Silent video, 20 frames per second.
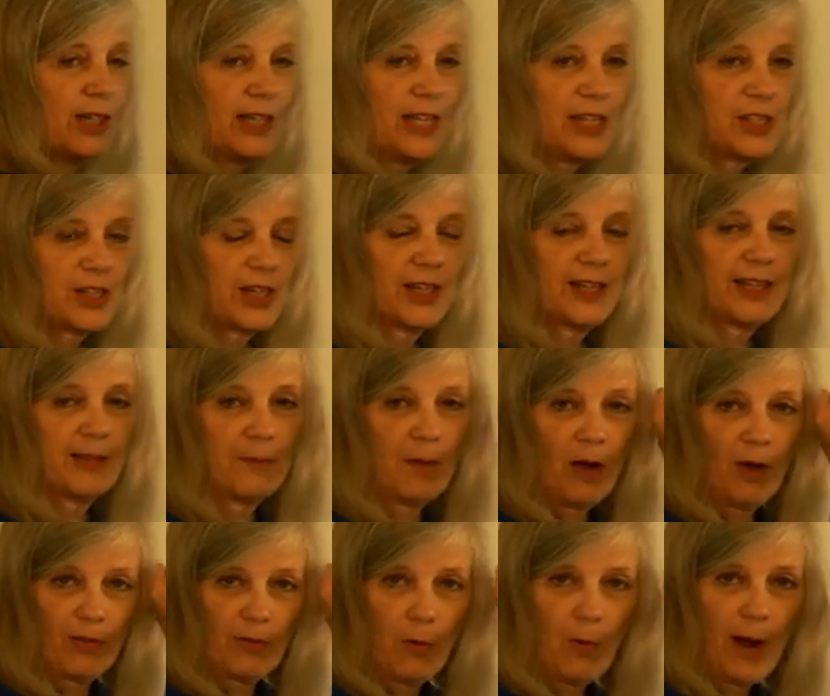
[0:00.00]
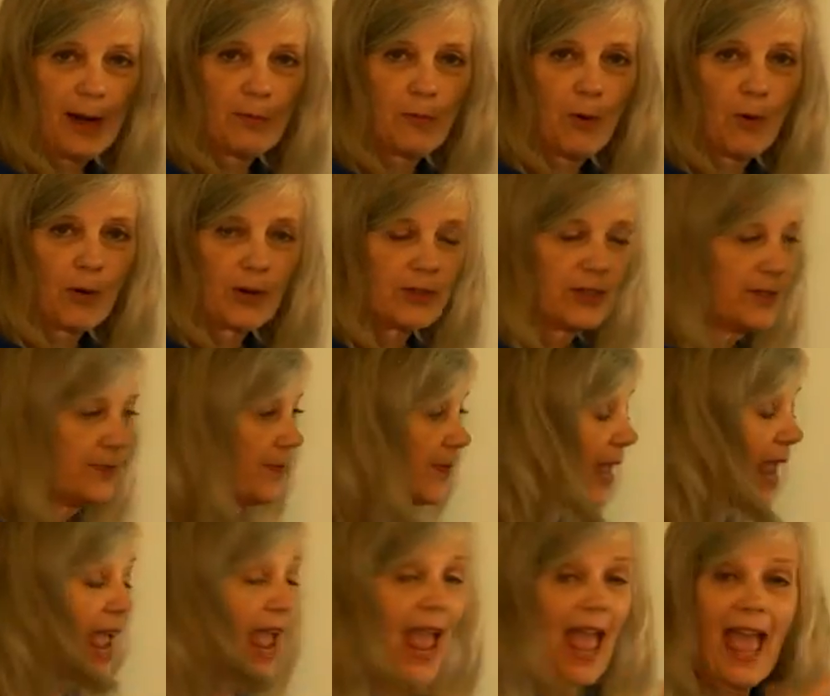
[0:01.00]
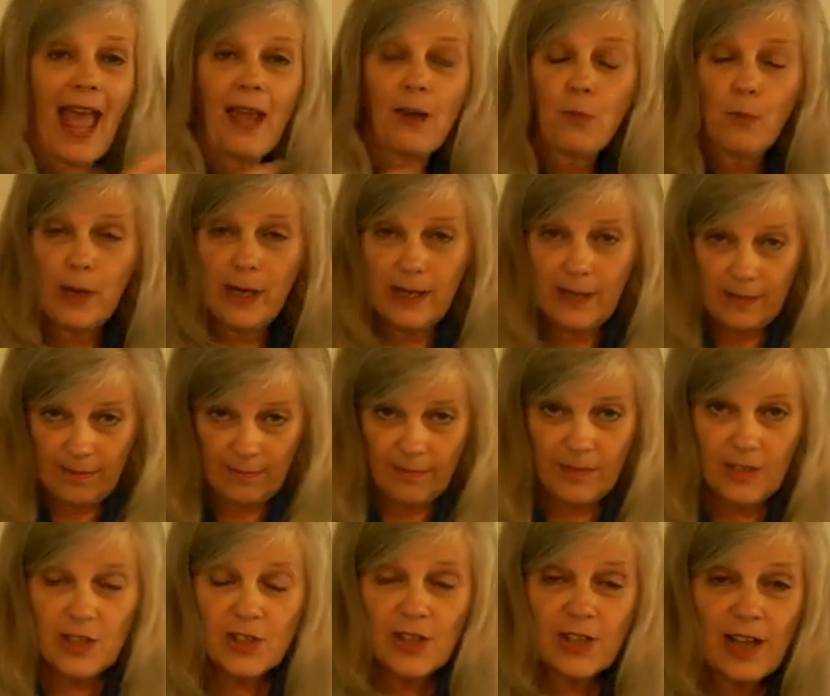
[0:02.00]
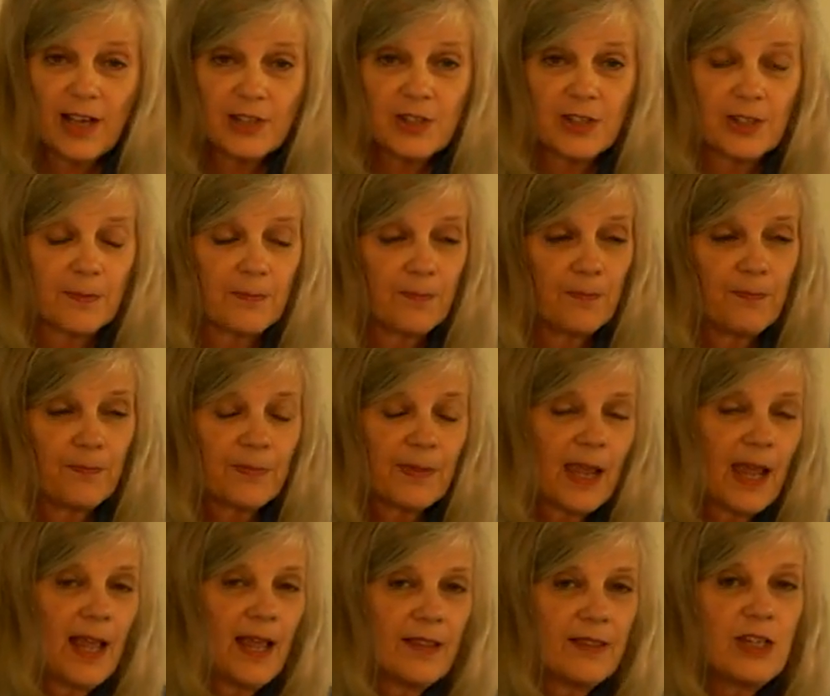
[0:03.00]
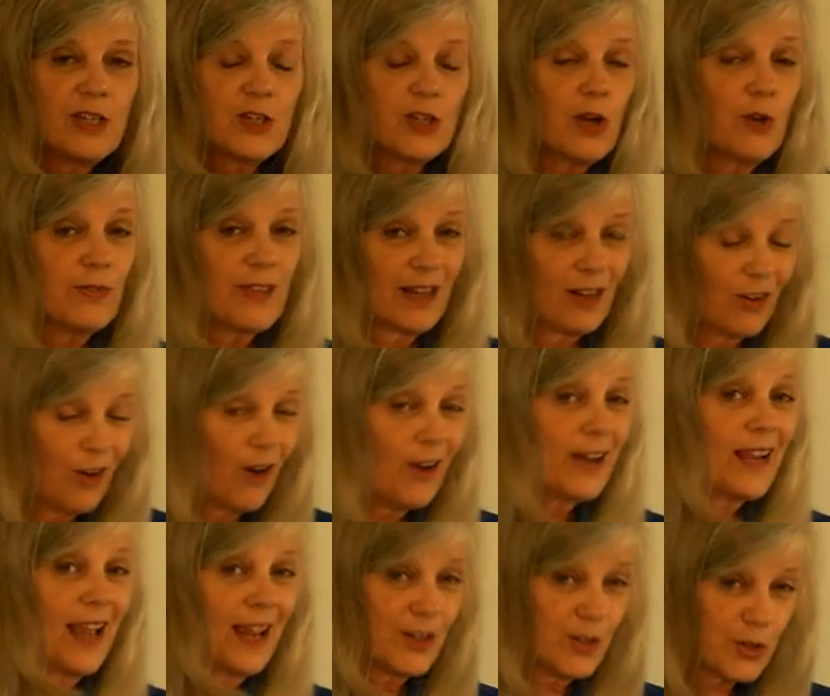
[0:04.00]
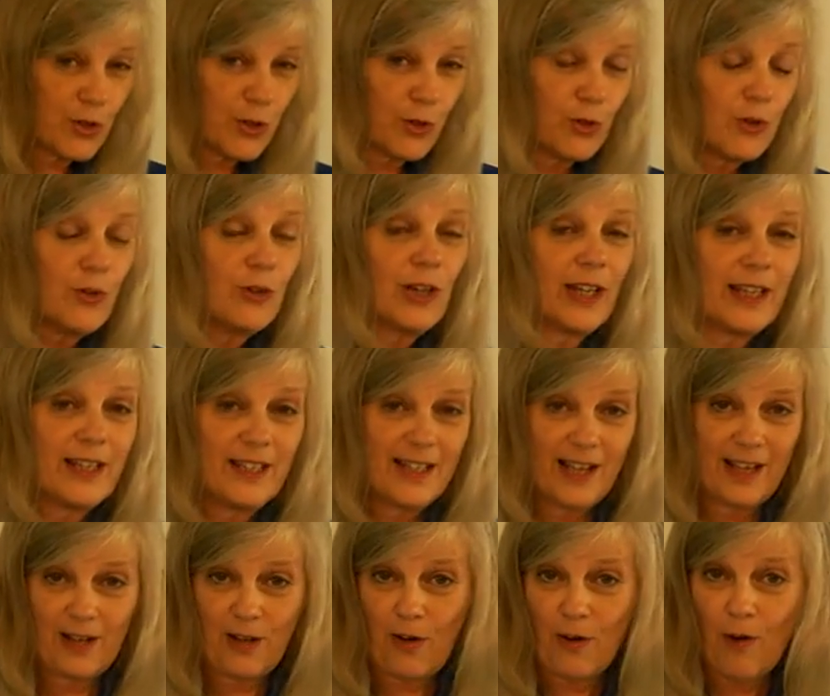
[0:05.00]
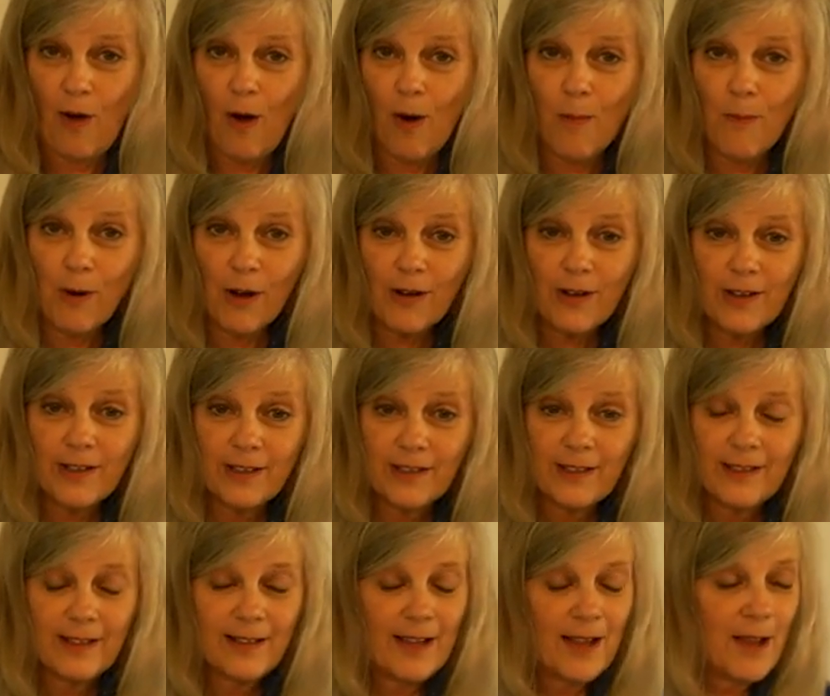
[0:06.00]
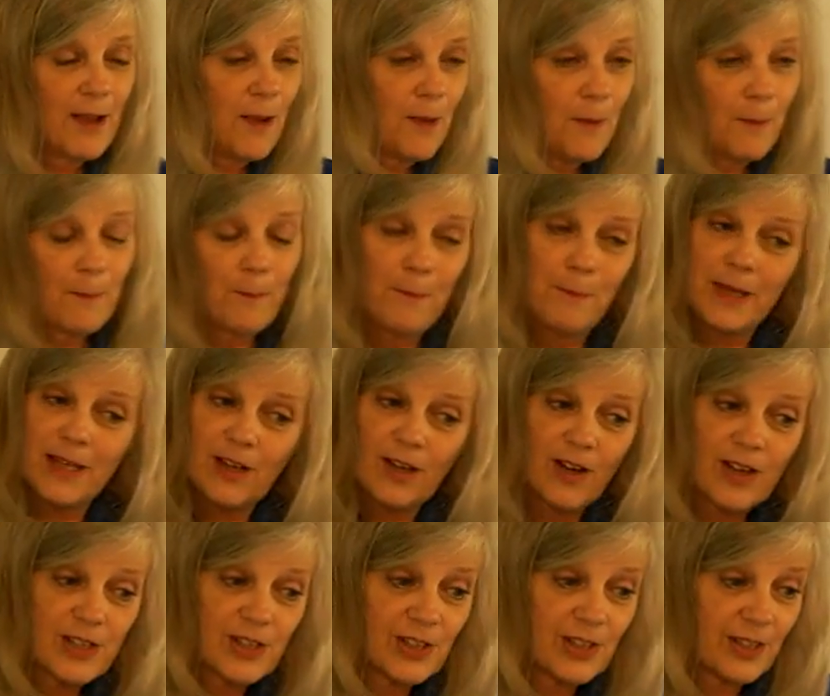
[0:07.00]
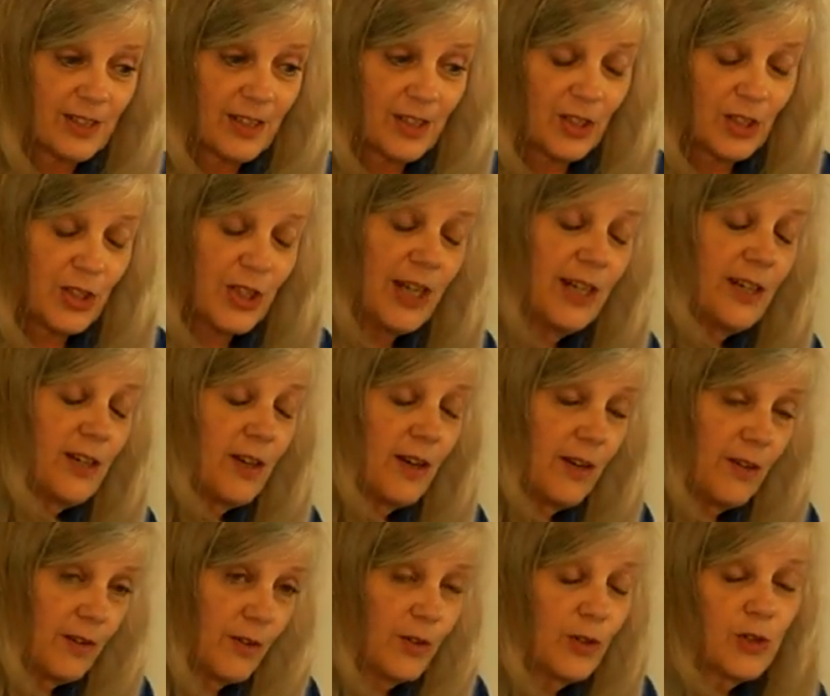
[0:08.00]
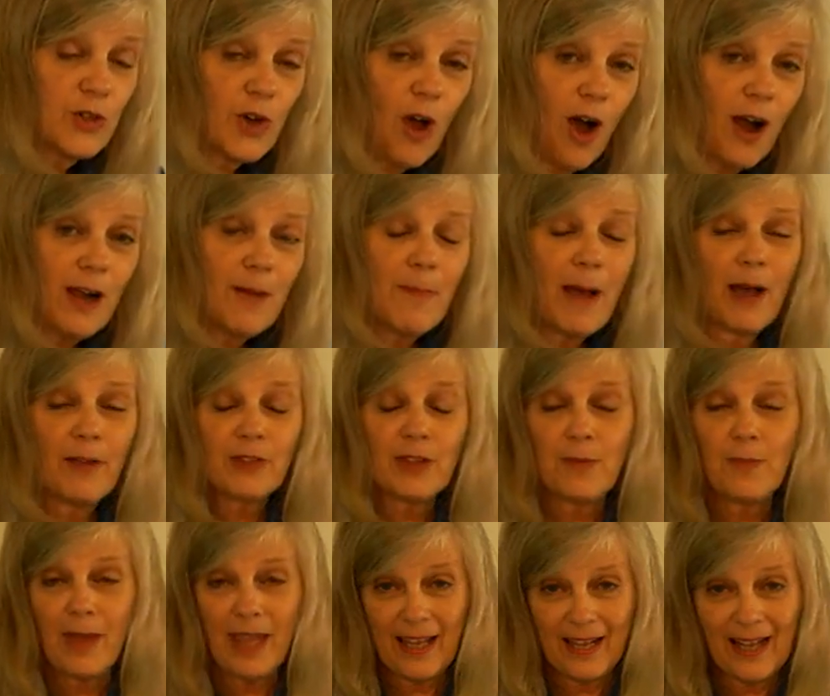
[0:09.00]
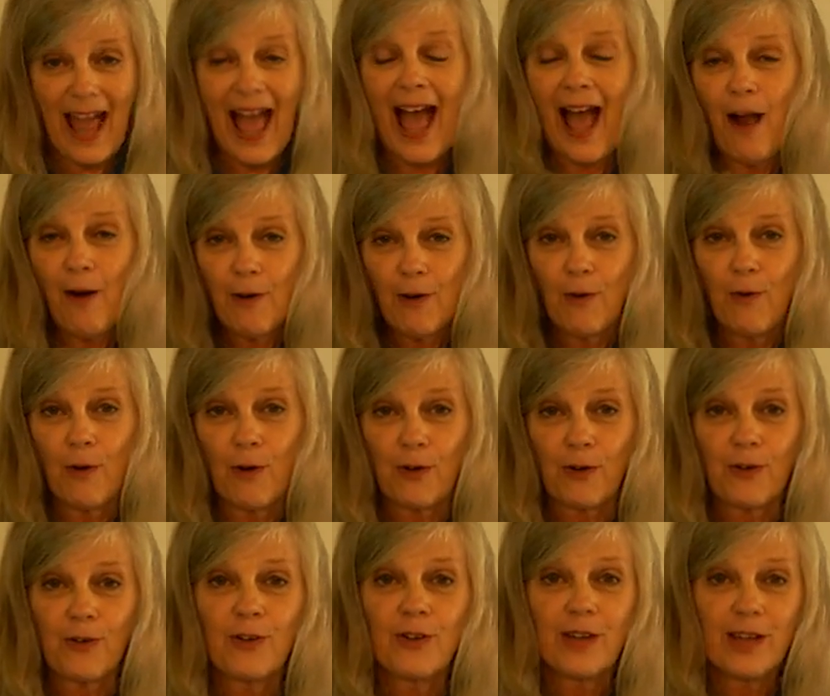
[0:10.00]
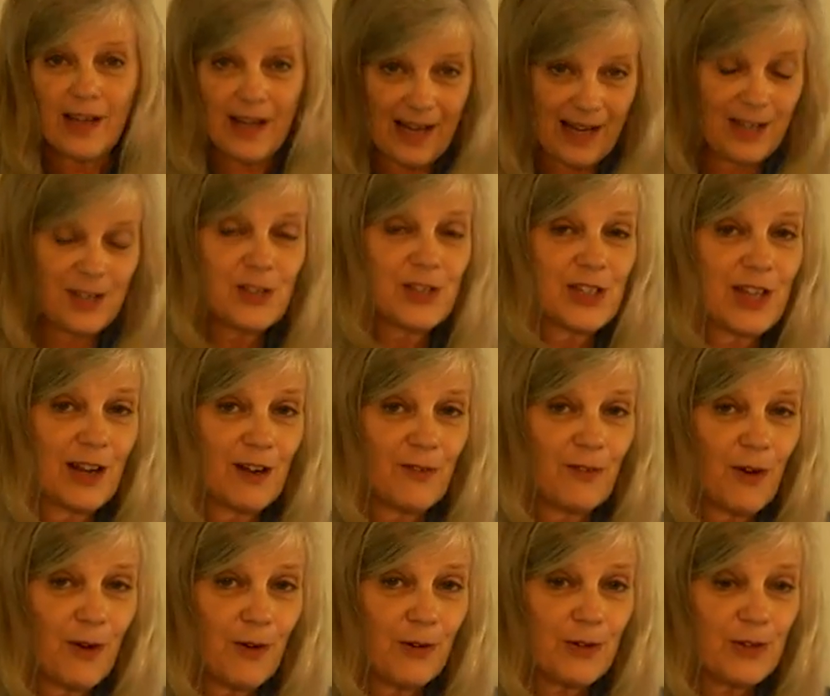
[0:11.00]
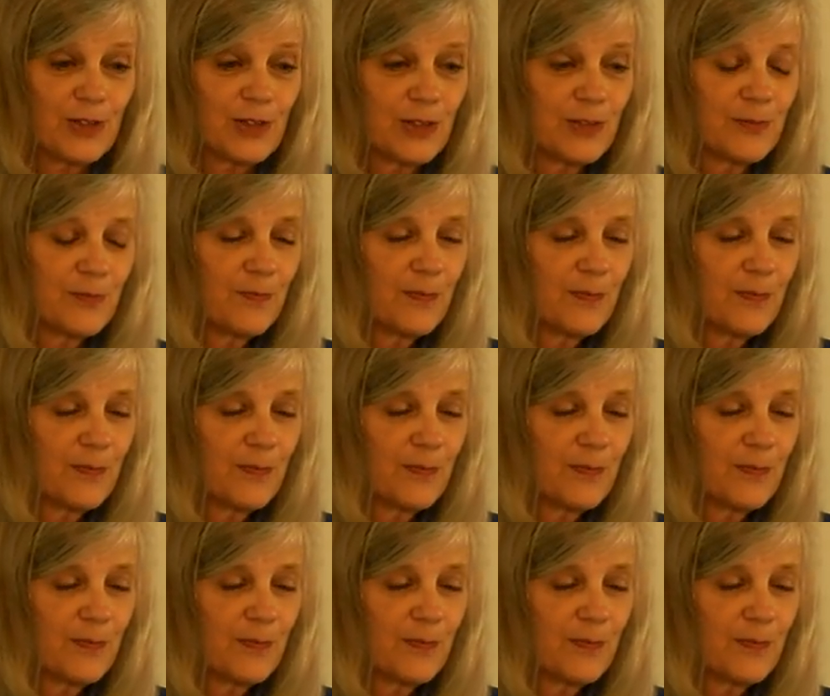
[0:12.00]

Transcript: listed them on the whiteboard, and we discussed them. This showed that Lark had truly done her homework because she could talk about them in our order instead of hers.